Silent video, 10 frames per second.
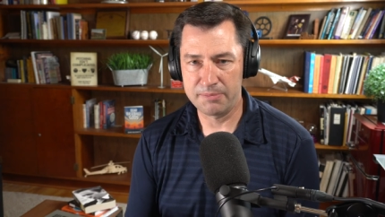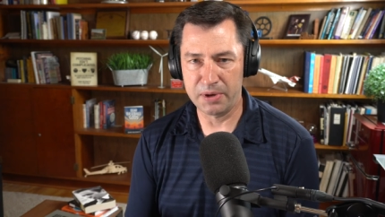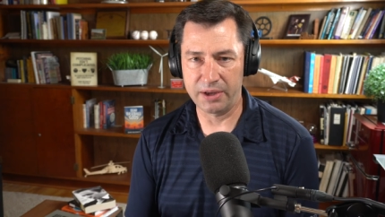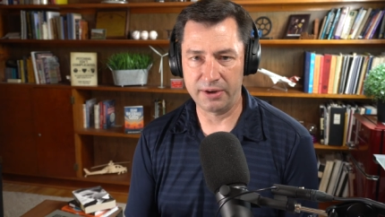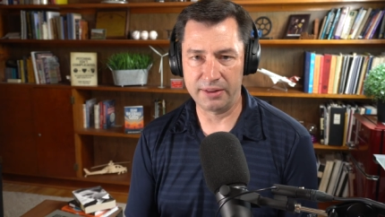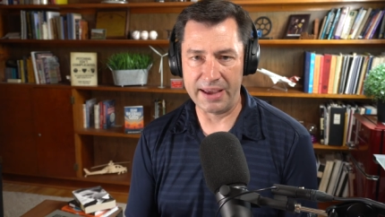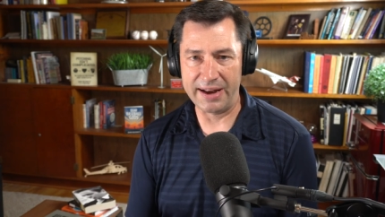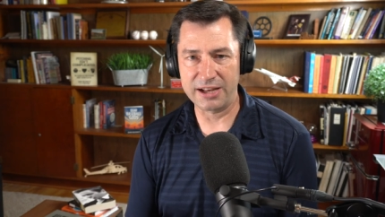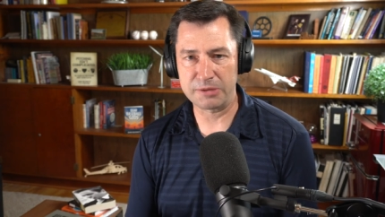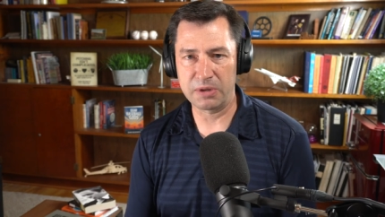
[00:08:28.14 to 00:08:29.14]
but that
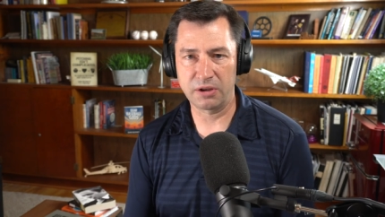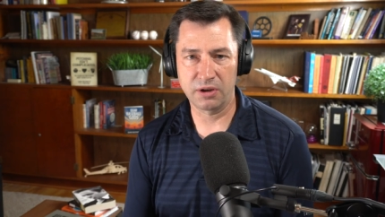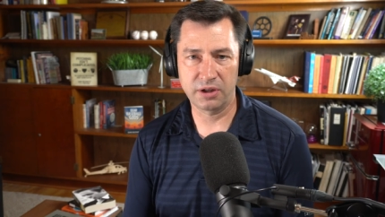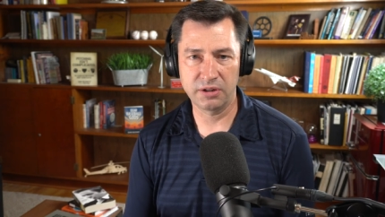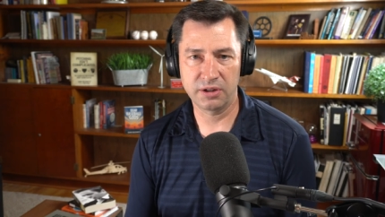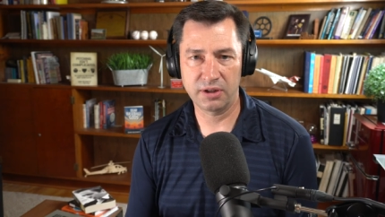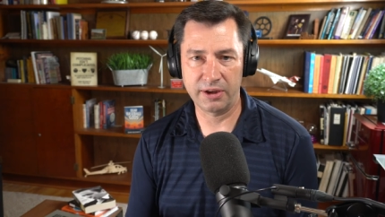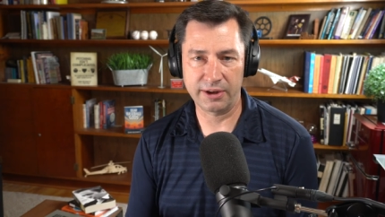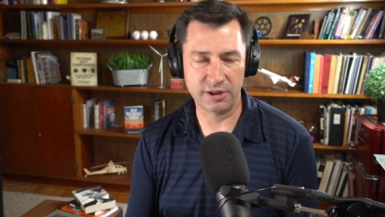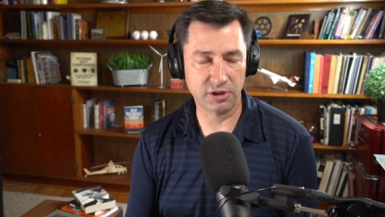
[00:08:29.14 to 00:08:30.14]
hasn't been good
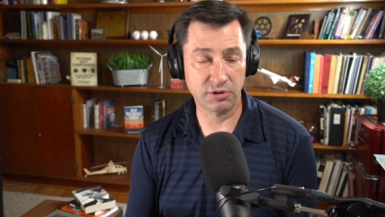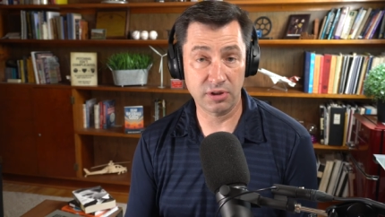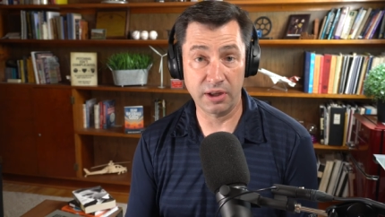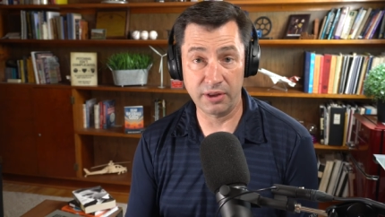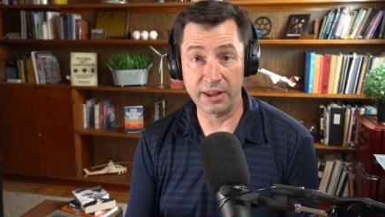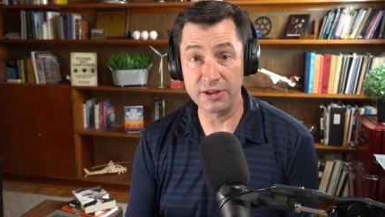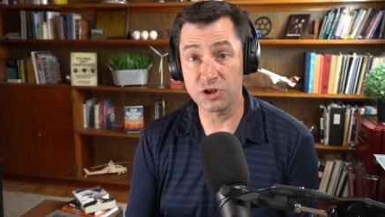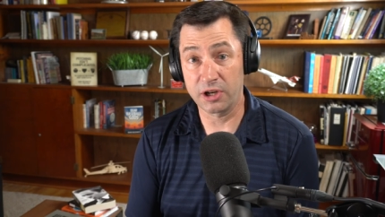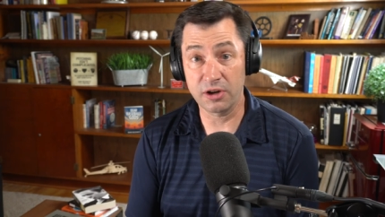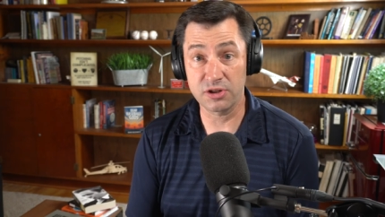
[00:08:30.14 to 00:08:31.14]
because uh, those the
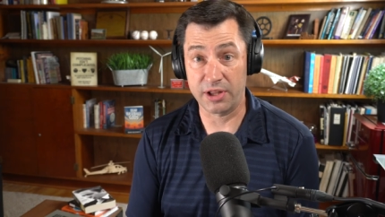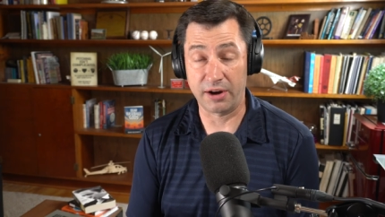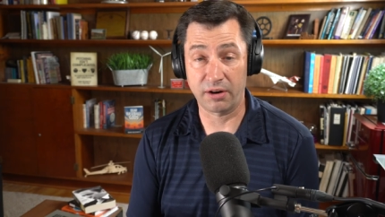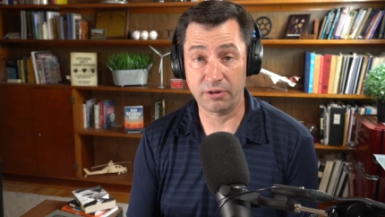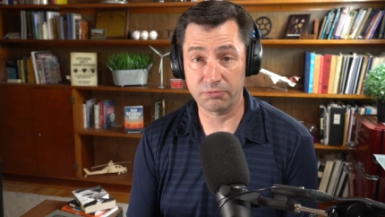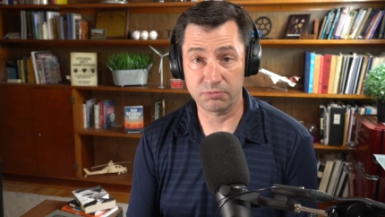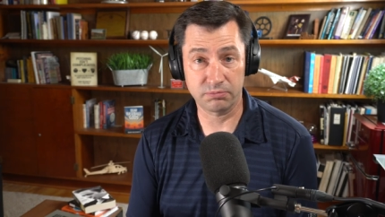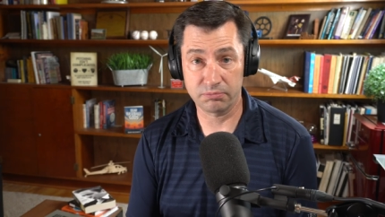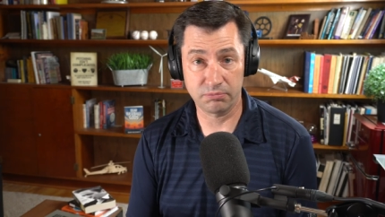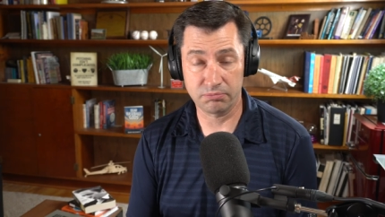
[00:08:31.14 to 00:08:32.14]
engineers there
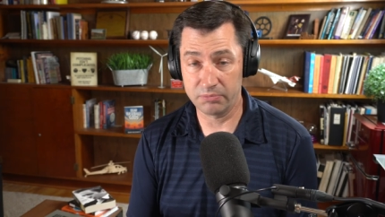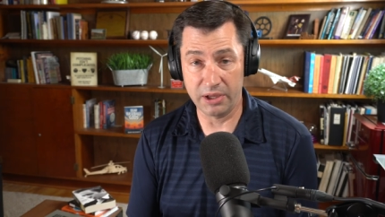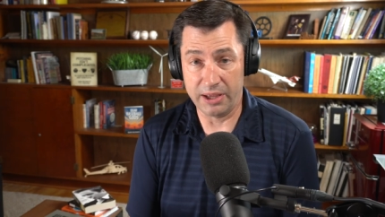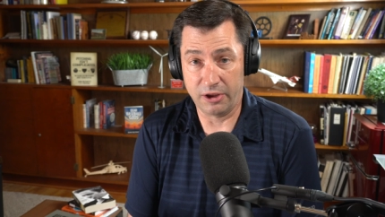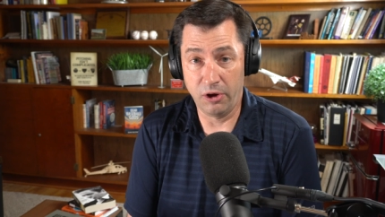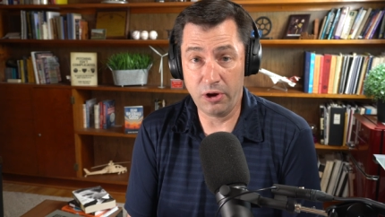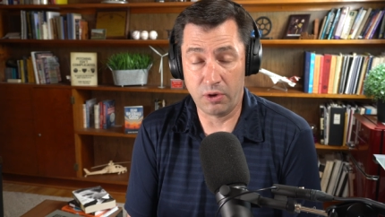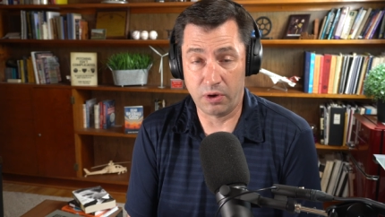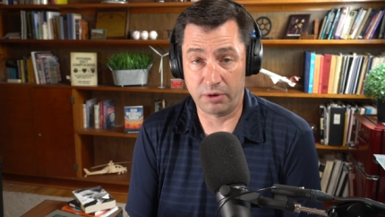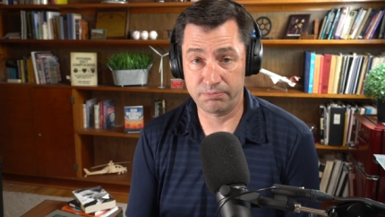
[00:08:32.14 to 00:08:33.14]
at
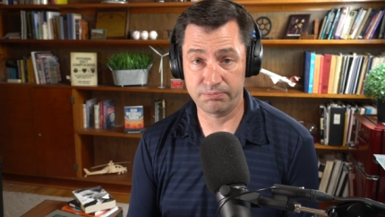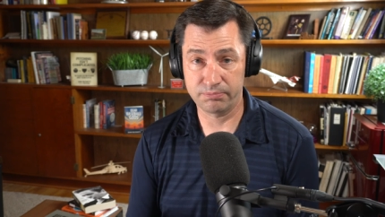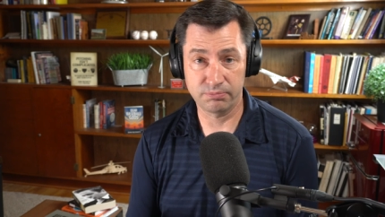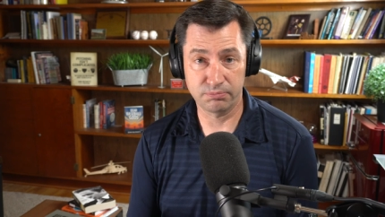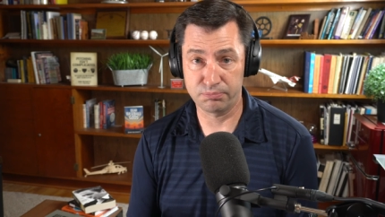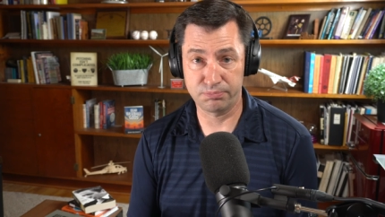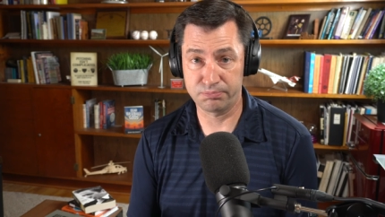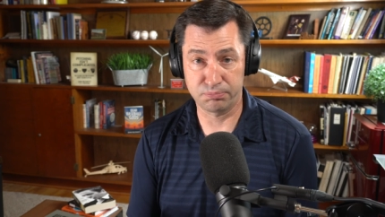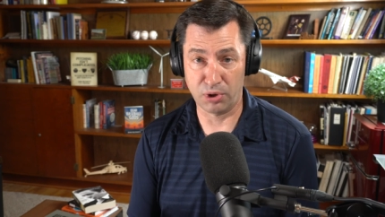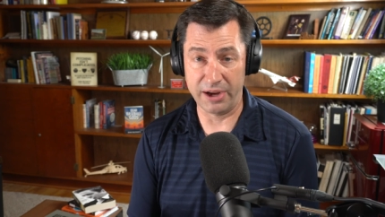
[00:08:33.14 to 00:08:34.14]
GoGo are
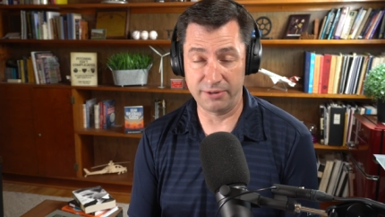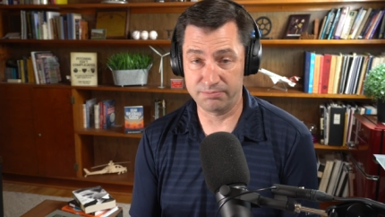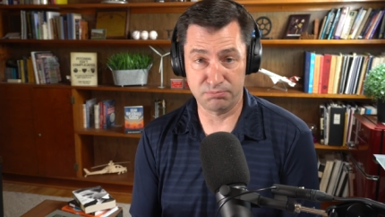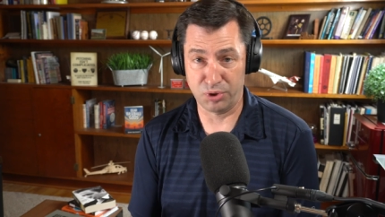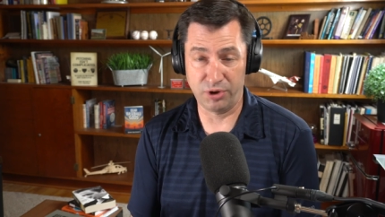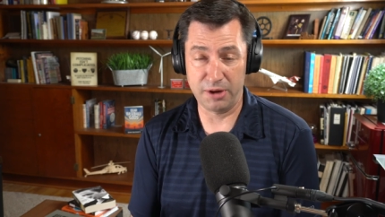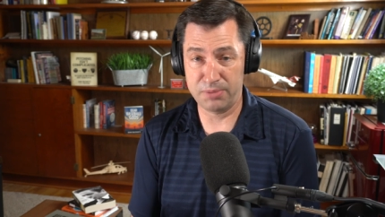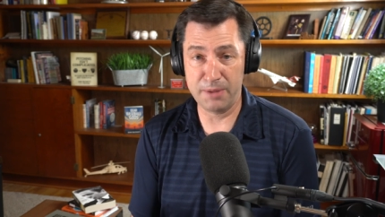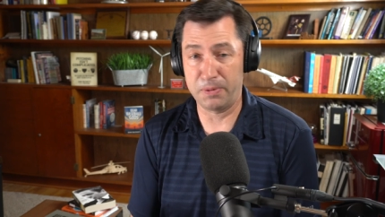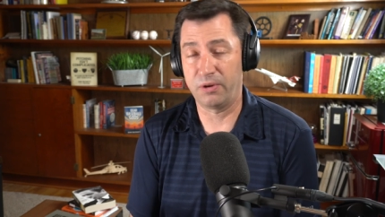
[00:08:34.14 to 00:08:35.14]
bright, brilliant
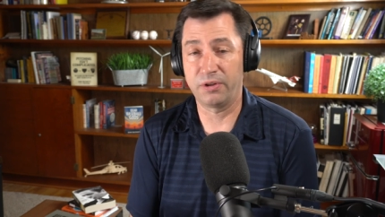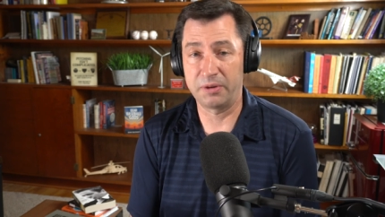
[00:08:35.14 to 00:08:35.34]
people.